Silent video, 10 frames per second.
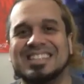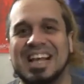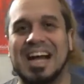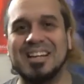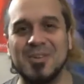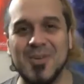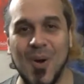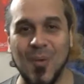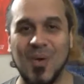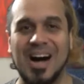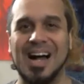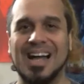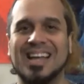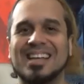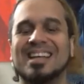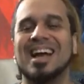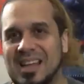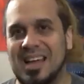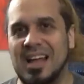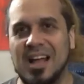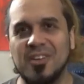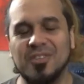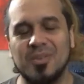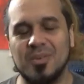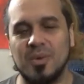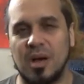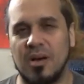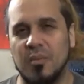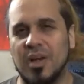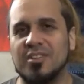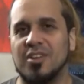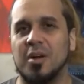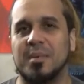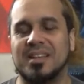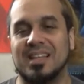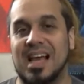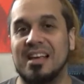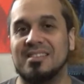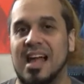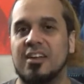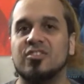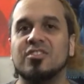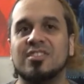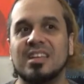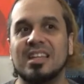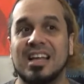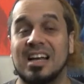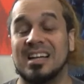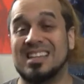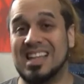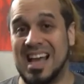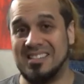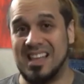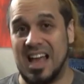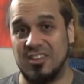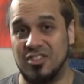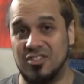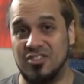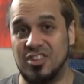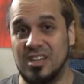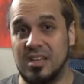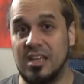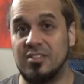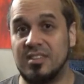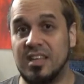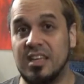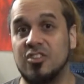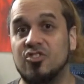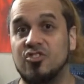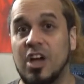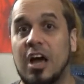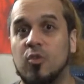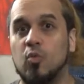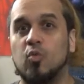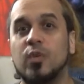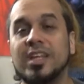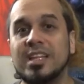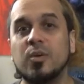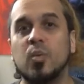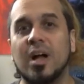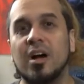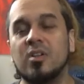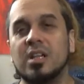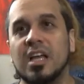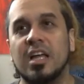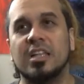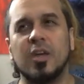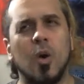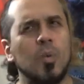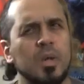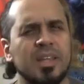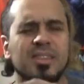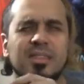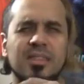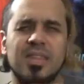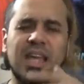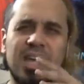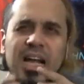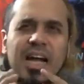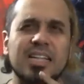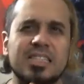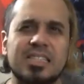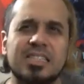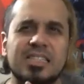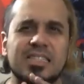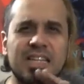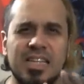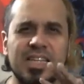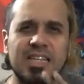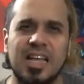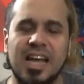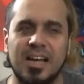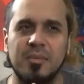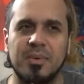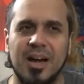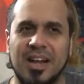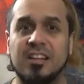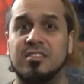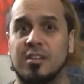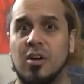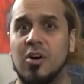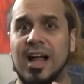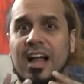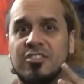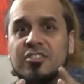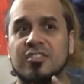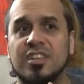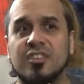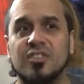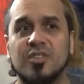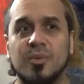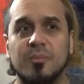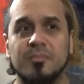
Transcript: I don't know why. And I also want to talk about the last action scene. The last action scene is shot really well. The only thing I didn't like about, and it's a long action scene too,